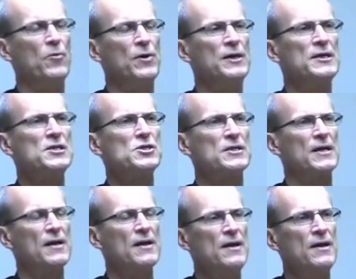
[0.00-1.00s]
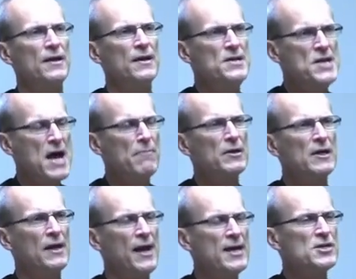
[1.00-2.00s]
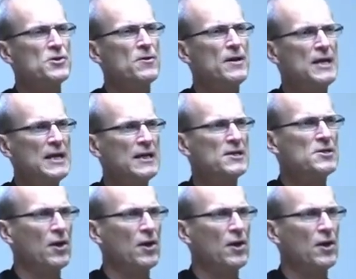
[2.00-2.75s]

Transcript: was that Nebuchadnezzar needed to